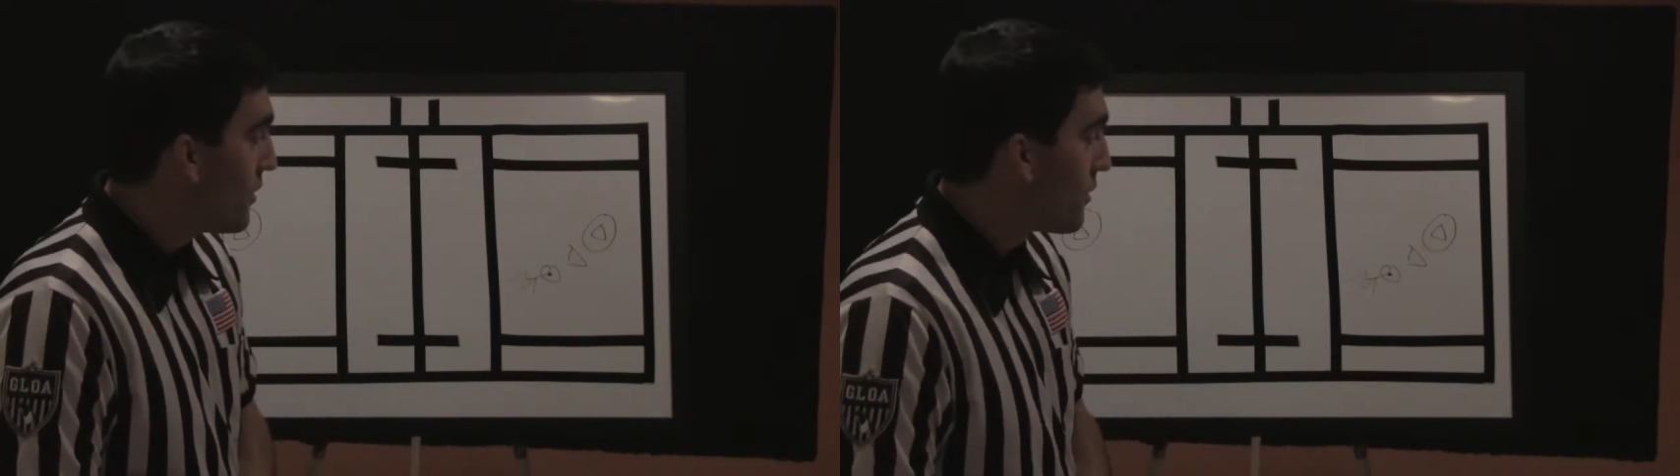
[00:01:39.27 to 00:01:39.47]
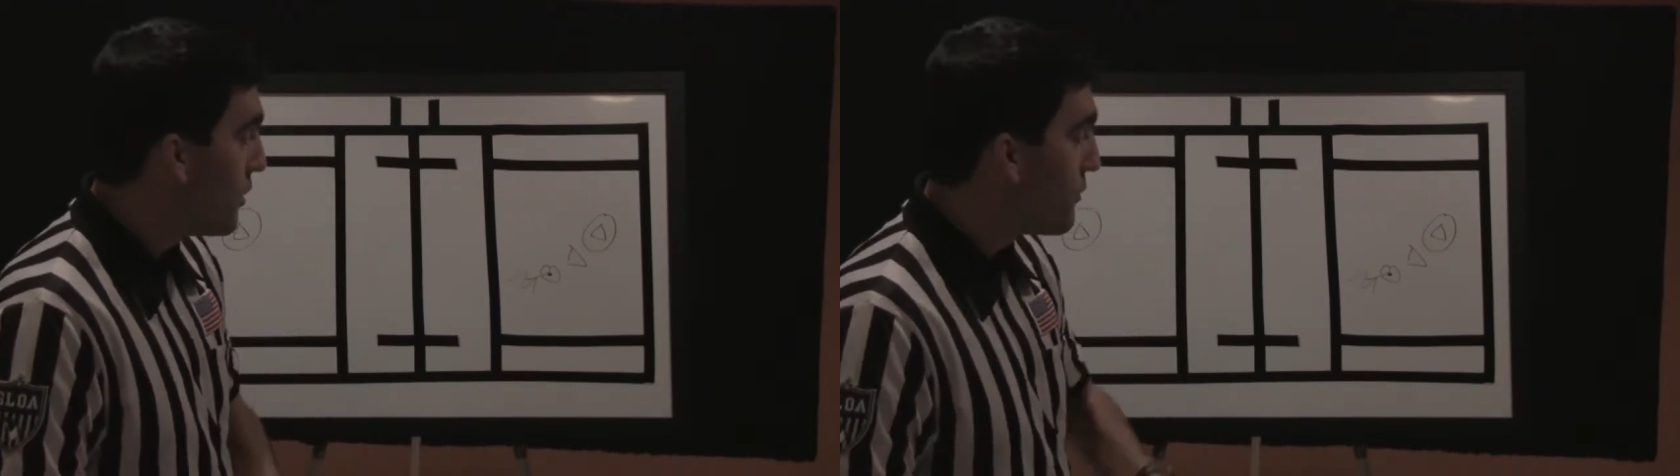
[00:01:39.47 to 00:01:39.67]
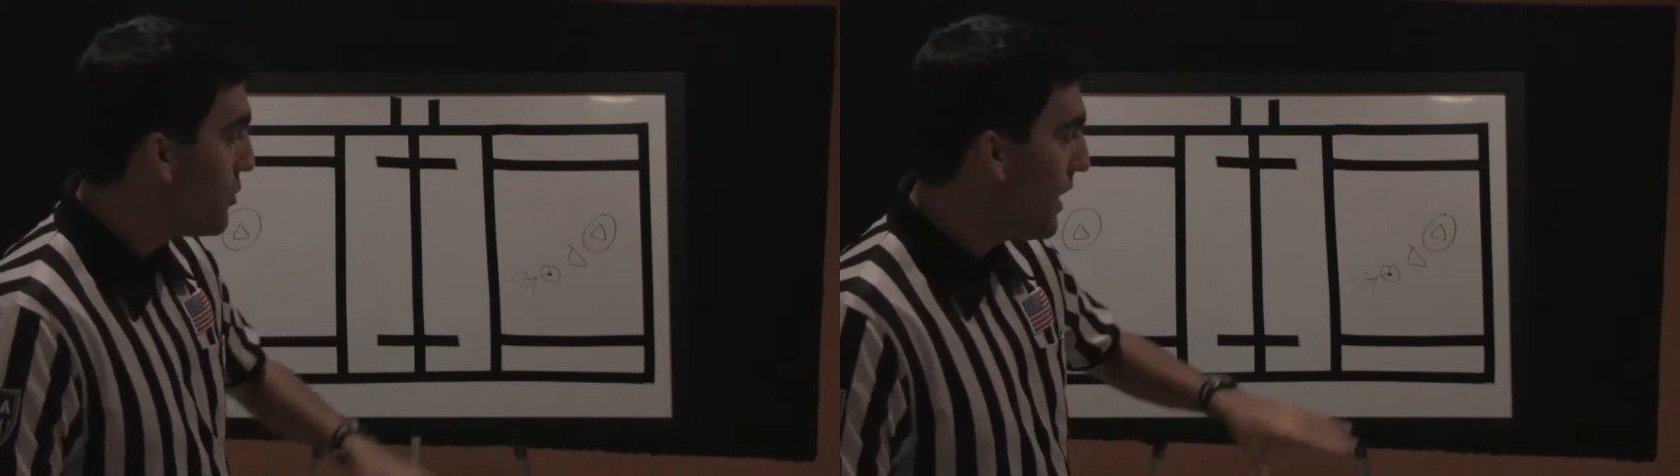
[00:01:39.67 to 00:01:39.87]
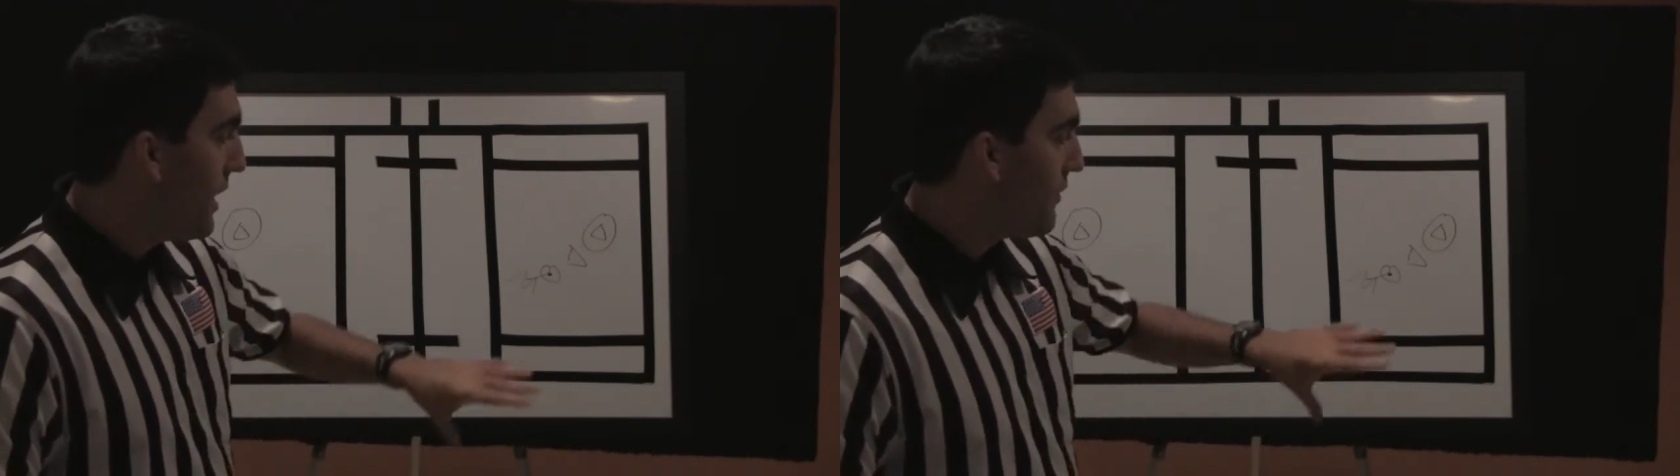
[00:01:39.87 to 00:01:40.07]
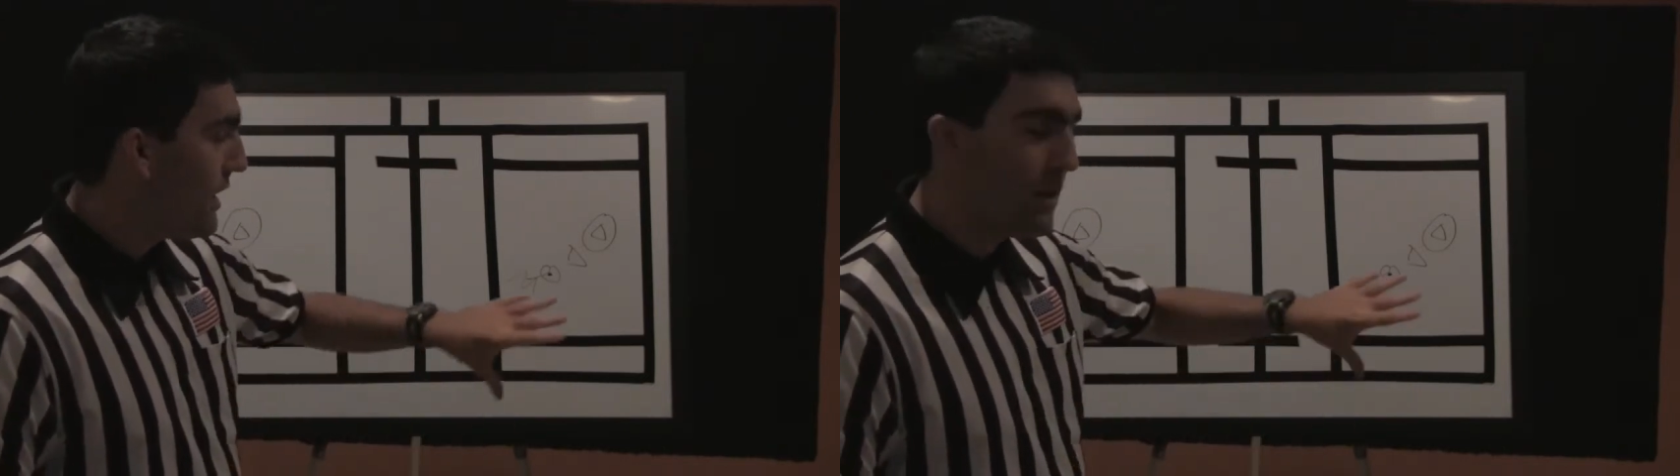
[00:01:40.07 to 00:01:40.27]
So if you
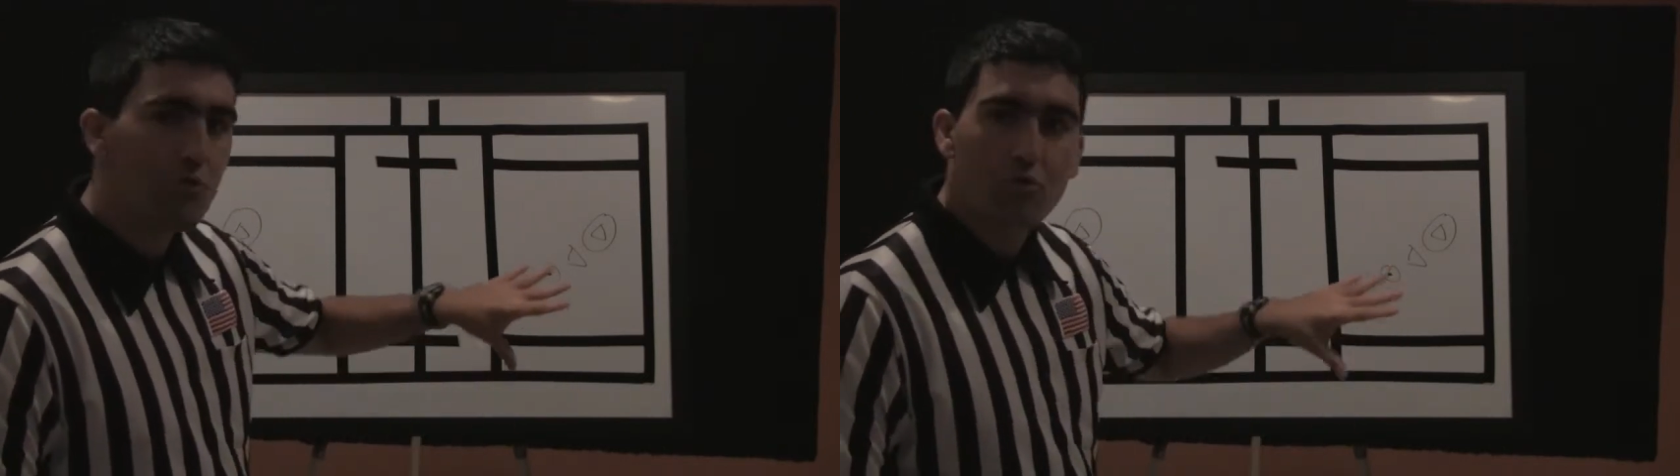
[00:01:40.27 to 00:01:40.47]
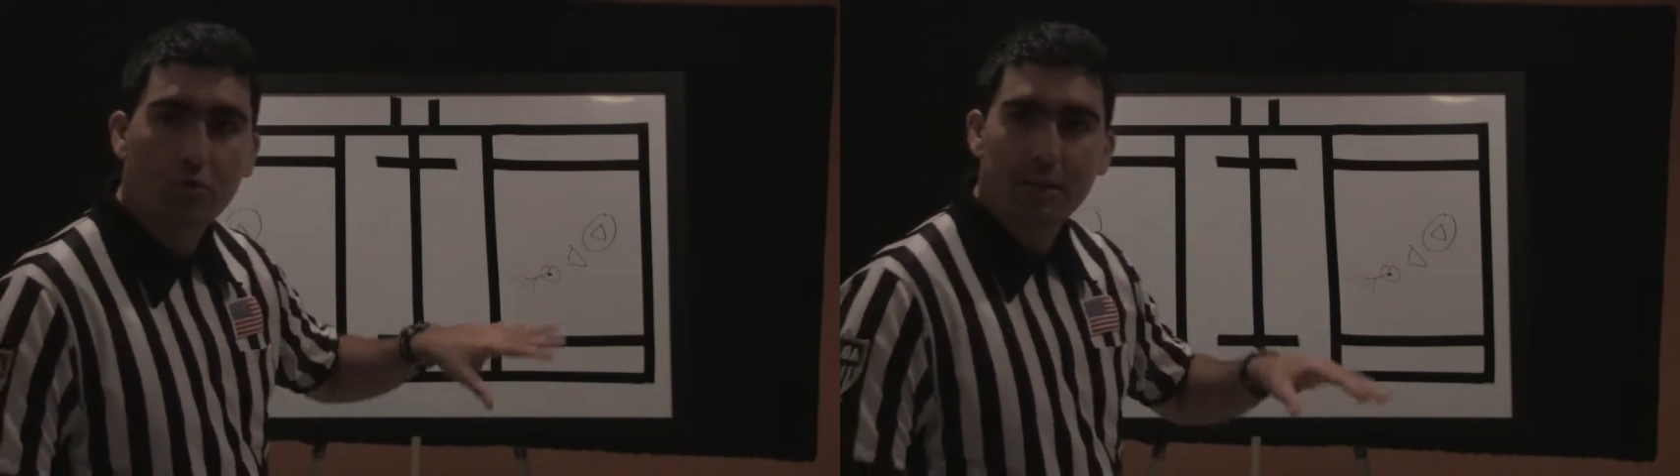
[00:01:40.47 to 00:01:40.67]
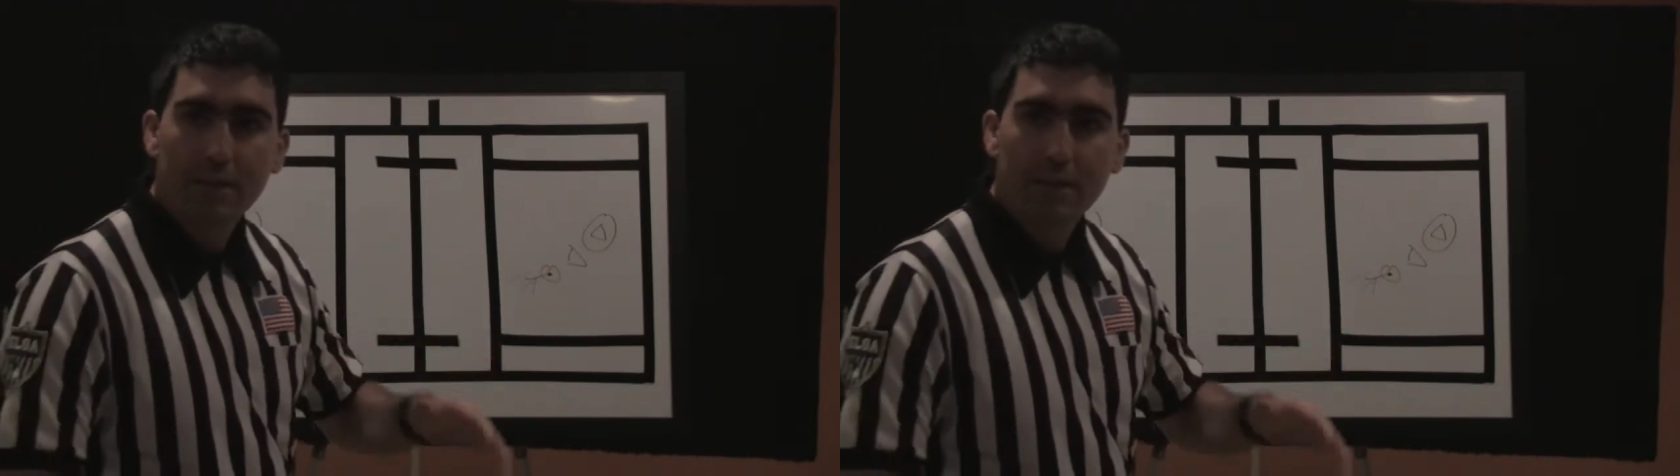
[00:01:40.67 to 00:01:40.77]
have an injury